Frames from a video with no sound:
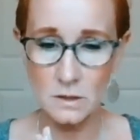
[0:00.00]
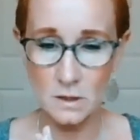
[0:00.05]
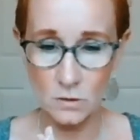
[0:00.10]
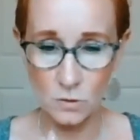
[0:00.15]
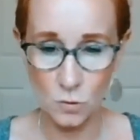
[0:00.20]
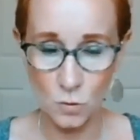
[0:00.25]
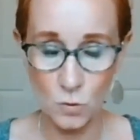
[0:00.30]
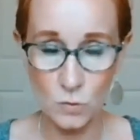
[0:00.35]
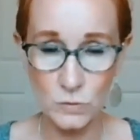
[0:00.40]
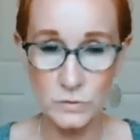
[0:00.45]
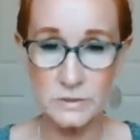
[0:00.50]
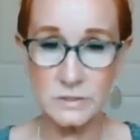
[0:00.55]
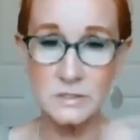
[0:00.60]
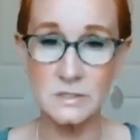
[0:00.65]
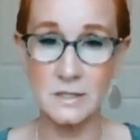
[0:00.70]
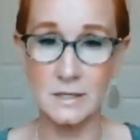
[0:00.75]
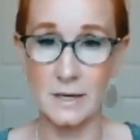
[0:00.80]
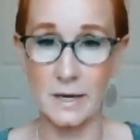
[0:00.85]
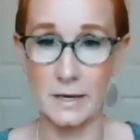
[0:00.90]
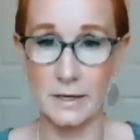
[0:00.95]
Their goal
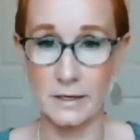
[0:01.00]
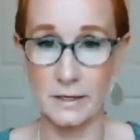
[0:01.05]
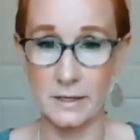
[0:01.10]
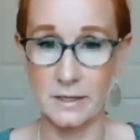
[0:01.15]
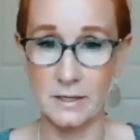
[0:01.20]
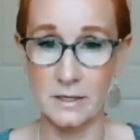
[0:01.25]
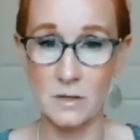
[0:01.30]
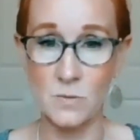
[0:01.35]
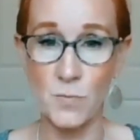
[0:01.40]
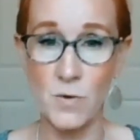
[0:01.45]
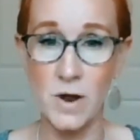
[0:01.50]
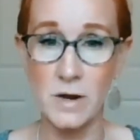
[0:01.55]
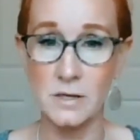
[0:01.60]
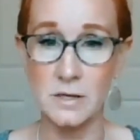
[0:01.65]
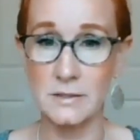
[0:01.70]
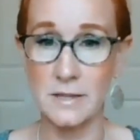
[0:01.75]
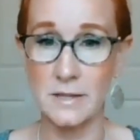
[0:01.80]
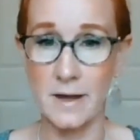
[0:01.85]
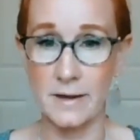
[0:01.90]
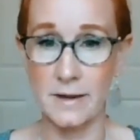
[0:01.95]
is to get it in the
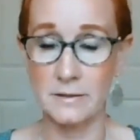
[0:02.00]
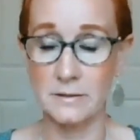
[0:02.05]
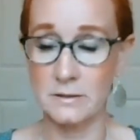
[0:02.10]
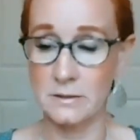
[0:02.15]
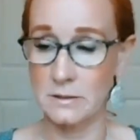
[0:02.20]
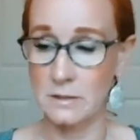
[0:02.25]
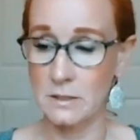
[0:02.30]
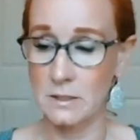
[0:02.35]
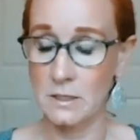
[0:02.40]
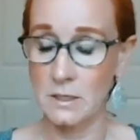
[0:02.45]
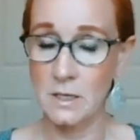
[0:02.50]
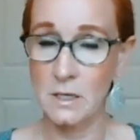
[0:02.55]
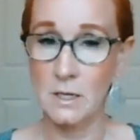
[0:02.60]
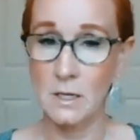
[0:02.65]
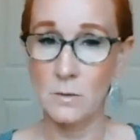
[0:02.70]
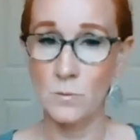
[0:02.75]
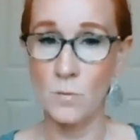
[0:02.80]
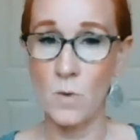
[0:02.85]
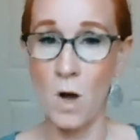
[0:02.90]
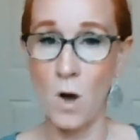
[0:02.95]
product line
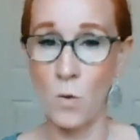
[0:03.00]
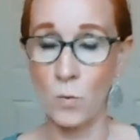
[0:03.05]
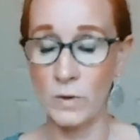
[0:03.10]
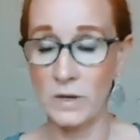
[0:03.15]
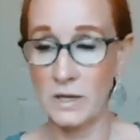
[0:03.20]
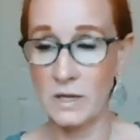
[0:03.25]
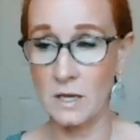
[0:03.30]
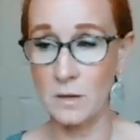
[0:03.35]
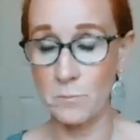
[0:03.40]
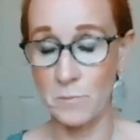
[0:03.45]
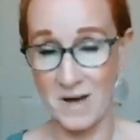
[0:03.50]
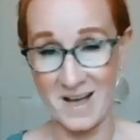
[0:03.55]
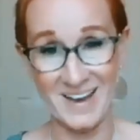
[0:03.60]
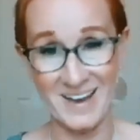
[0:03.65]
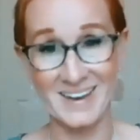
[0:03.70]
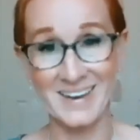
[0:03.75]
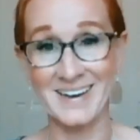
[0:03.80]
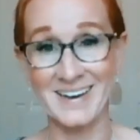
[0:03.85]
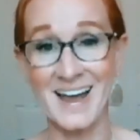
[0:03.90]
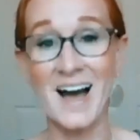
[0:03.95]
well, we keep
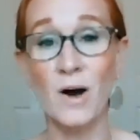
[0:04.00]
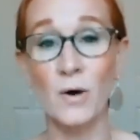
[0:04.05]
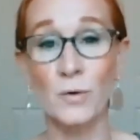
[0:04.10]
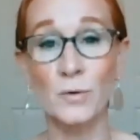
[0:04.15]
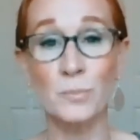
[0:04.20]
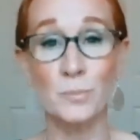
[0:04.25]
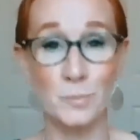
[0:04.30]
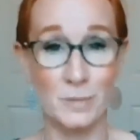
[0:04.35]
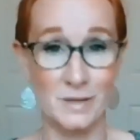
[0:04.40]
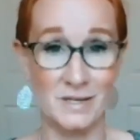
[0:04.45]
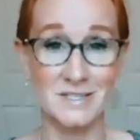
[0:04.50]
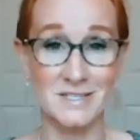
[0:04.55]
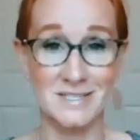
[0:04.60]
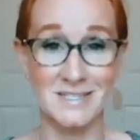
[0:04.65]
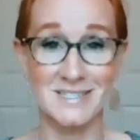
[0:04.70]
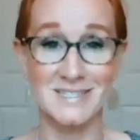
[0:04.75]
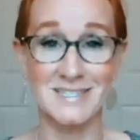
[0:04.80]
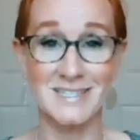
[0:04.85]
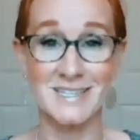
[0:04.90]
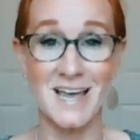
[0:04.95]
buying it out because
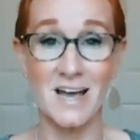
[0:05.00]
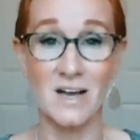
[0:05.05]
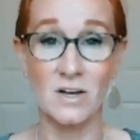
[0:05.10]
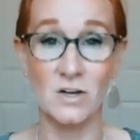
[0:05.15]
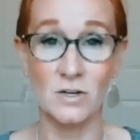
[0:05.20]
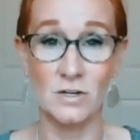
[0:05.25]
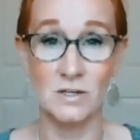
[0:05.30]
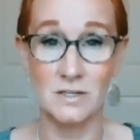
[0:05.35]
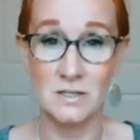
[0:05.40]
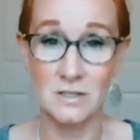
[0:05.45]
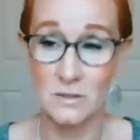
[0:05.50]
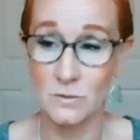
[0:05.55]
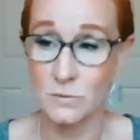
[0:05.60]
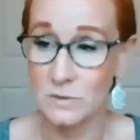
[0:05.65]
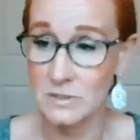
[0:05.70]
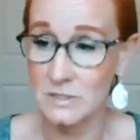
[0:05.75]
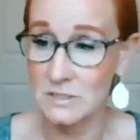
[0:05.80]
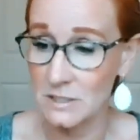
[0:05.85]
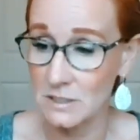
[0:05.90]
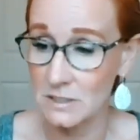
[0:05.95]
it's that good.
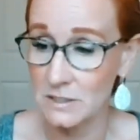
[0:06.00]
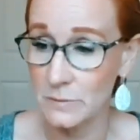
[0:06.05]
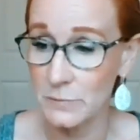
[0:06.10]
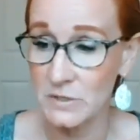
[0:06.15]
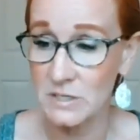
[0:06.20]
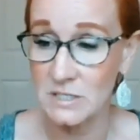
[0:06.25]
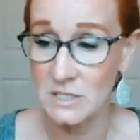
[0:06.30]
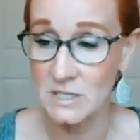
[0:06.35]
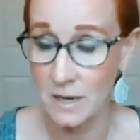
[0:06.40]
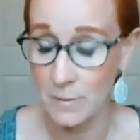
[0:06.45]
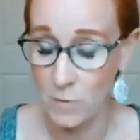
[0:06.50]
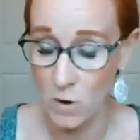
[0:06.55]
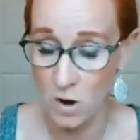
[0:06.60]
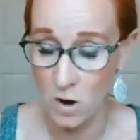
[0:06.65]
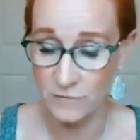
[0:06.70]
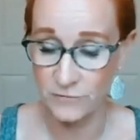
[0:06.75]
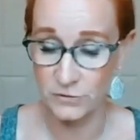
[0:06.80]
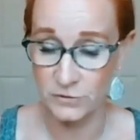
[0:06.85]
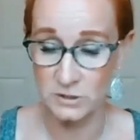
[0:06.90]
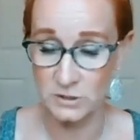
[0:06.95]
It was a limited time
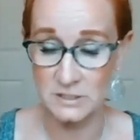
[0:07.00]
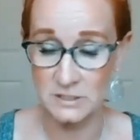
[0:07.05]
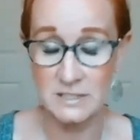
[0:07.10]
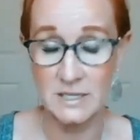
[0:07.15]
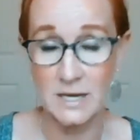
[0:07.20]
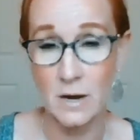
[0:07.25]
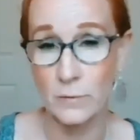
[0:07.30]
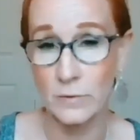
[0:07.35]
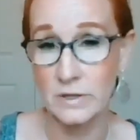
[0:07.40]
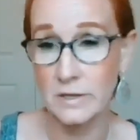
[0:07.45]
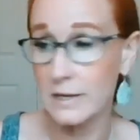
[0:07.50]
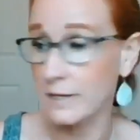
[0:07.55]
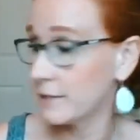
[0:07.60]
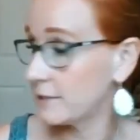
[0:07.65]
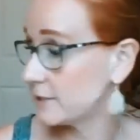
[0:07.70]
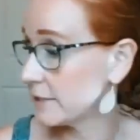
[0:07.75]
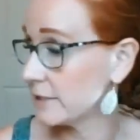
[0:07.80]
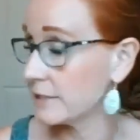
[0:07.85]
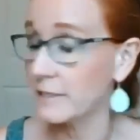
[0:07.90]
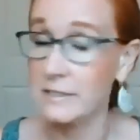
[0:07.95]
offer to see how we
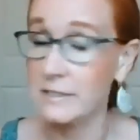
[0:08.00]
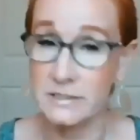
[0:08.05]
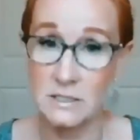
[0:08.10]
liked it.